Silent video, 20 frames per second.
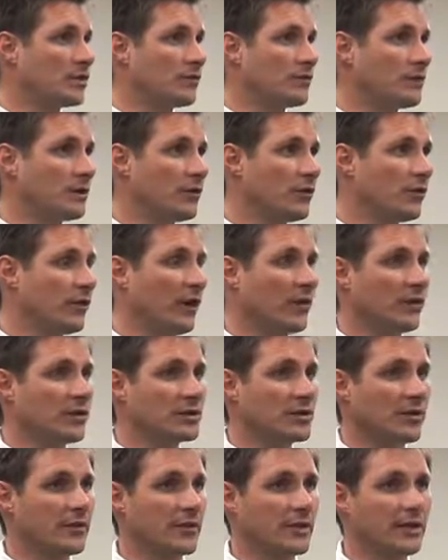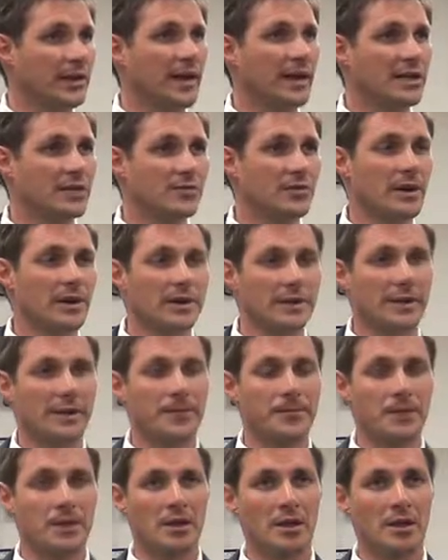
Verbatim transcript: You, you fellows are the guys right now.